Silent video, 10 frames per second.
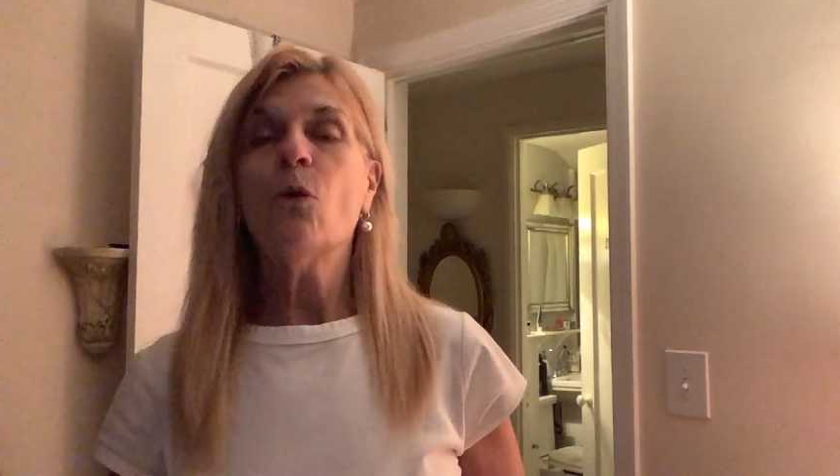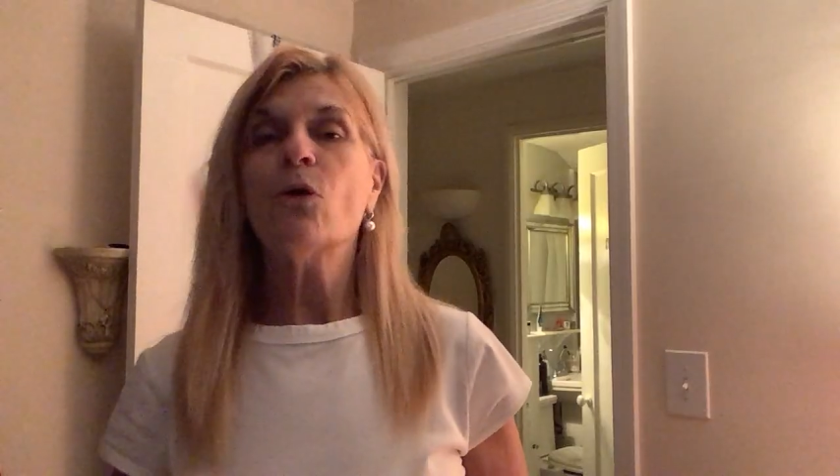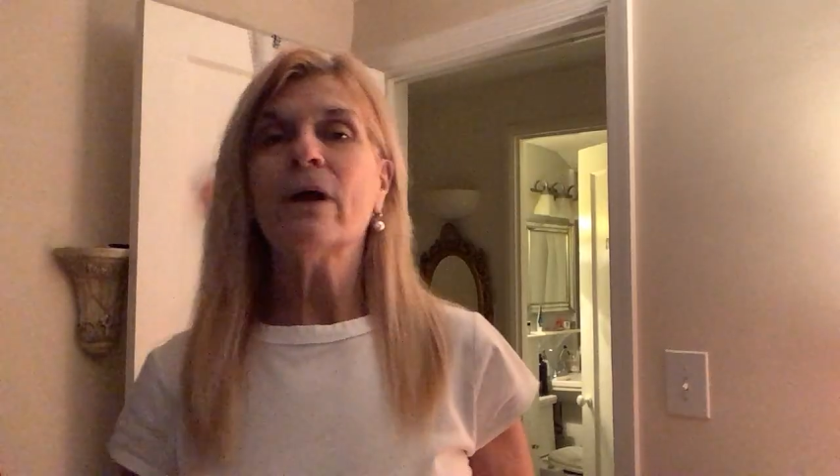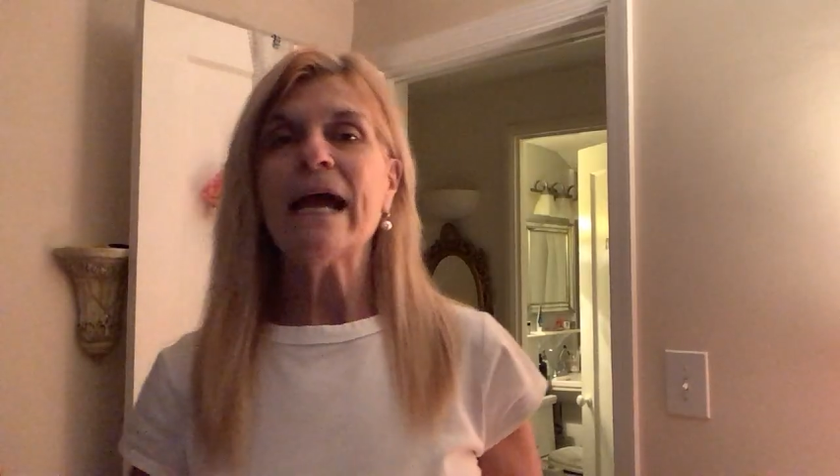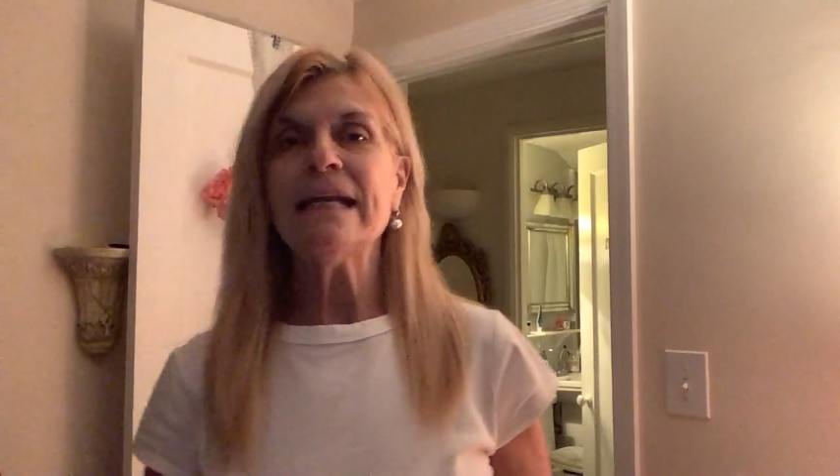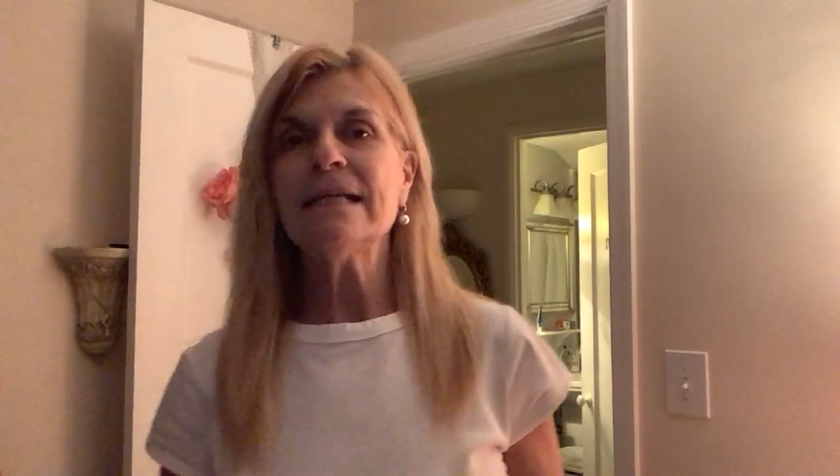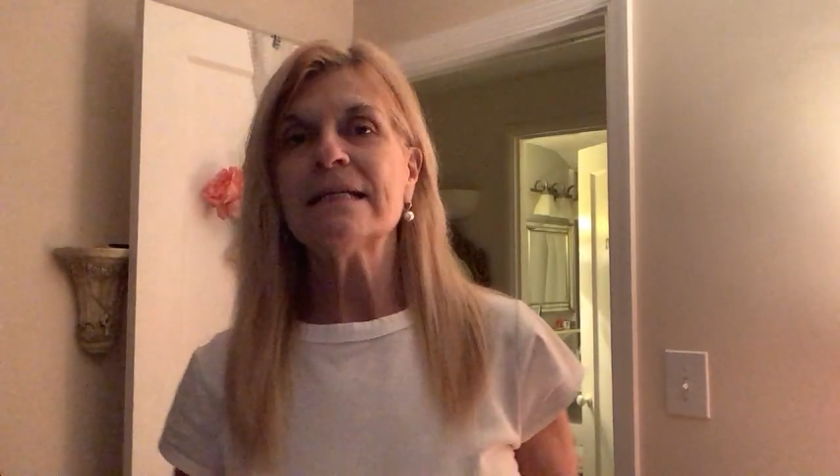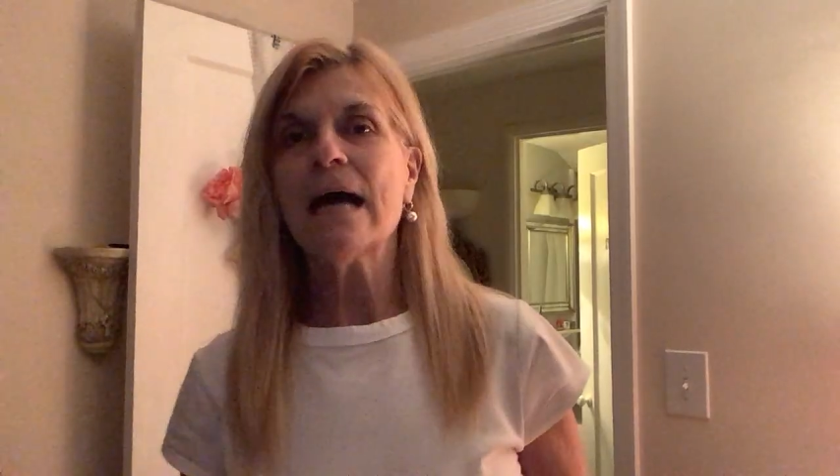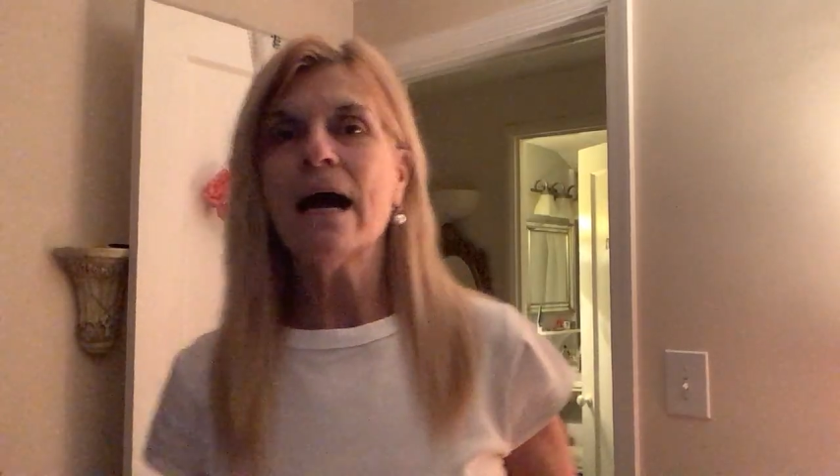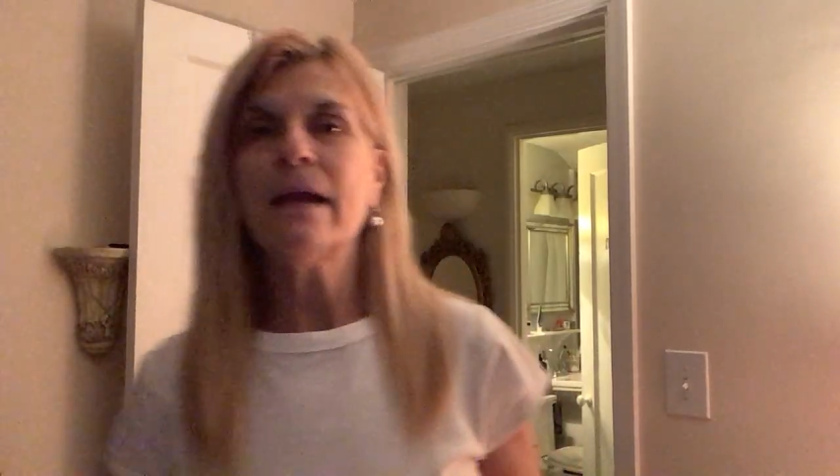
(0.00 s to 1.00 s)
or
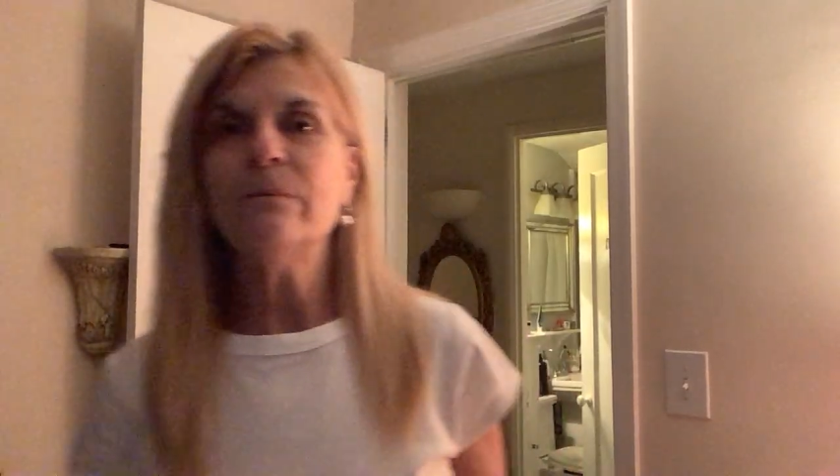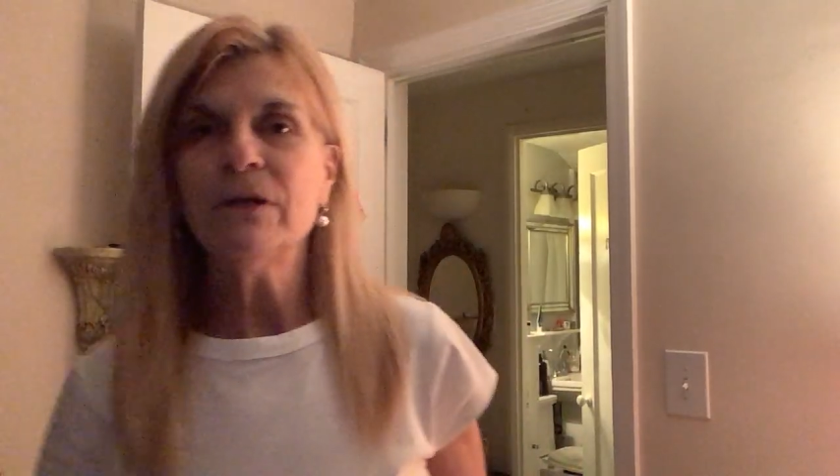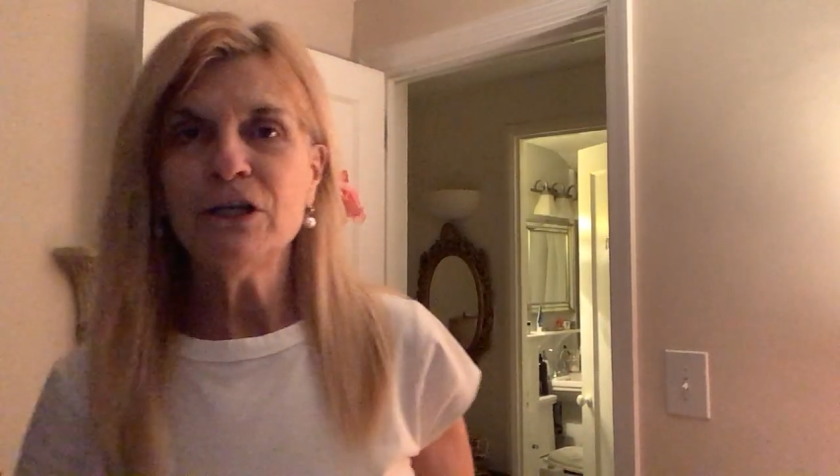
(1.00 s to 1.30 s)
anytime,